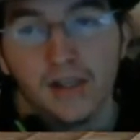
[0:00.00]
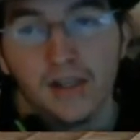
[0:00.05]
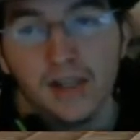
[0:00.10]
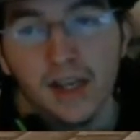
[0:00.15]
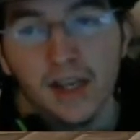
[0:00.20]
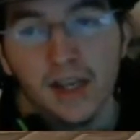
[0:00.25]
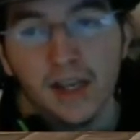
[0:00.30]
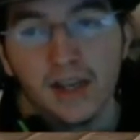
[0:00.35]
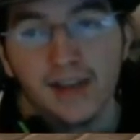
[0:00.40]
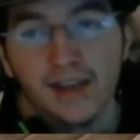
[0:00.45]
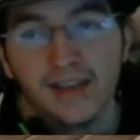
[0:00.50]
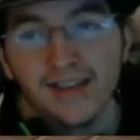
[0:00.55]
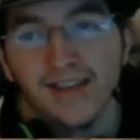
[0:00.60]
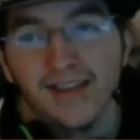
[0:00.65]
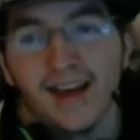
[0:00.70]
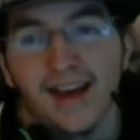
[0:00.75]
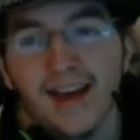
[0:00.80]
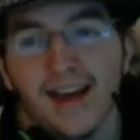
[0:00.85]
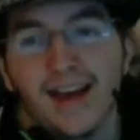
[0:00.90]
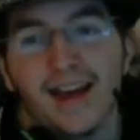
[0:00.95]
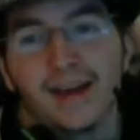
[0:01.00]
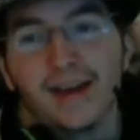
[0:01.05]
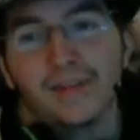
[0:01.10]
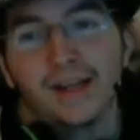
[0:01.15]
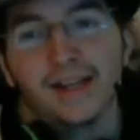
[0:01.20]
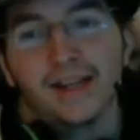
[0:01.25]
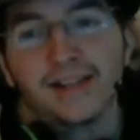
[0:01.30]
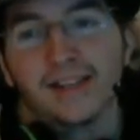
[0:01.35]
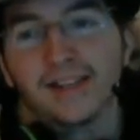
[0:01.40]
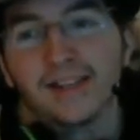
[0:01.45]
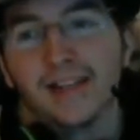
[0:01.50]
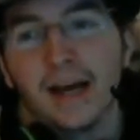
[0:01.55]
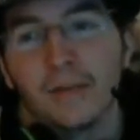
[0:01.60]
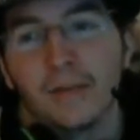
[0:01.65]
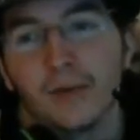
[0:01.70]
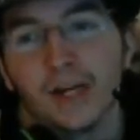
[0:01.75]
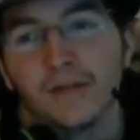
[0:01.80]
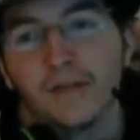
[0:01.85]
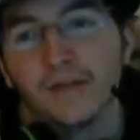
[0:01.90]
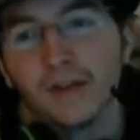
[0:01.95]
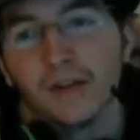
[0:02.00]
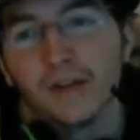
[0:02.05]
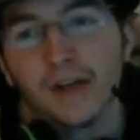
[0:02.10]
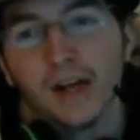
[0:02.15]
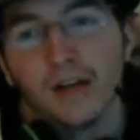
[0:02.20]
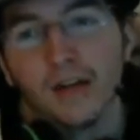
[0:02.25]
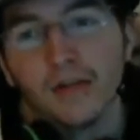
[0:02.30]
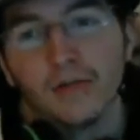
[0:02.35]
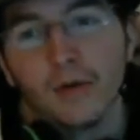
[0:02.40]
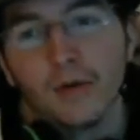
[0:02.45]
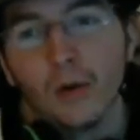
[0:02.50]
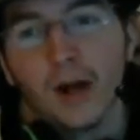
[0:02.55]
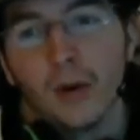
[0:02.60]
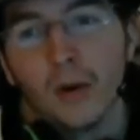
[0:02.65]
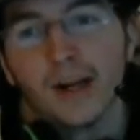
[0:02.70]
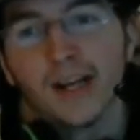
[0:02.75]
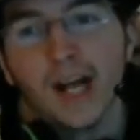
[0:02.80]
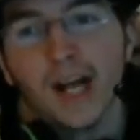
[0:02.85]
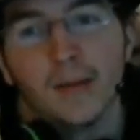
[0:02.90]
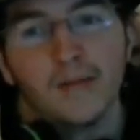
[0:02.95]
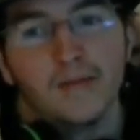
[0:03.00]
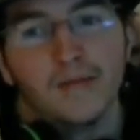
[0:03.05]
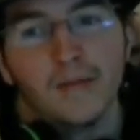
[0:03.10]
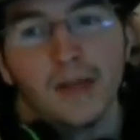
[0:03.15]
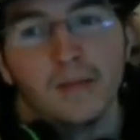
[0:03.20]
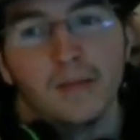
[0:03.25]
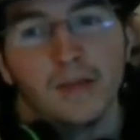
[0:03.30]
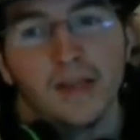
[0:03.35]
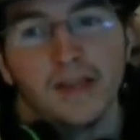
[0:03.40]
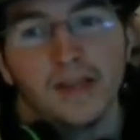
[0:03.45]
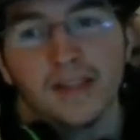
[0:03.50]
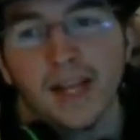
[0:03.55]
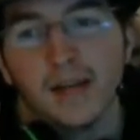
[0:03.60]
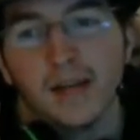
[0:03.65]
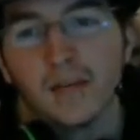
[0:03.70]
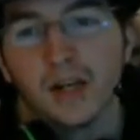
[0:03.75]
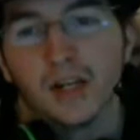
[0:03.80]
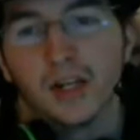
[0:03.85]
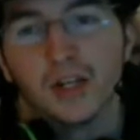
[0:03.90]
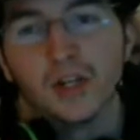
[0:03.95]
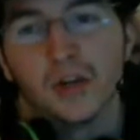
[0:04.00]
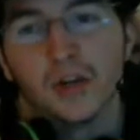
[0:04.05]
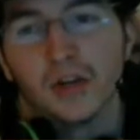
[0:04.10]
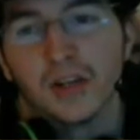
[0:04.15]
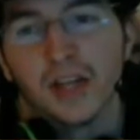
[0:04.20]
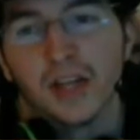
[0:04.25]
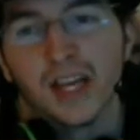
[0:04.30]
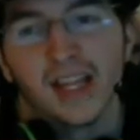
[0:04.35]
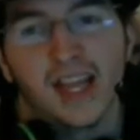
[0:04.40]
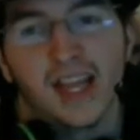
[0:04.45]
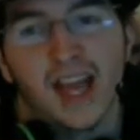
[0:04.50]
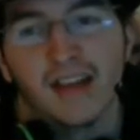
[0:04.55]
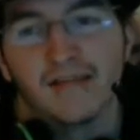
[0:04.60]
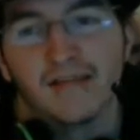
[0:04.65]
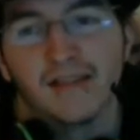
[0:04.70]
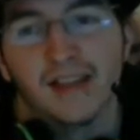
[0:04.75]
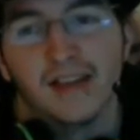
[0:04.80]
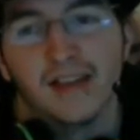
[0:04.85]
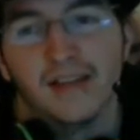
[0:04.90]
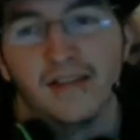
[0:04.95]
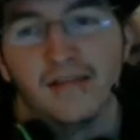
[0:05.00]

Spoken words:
saying, haha, I'm gonna stop whatever you're gonna throw on top of me because I'm a jerk like that.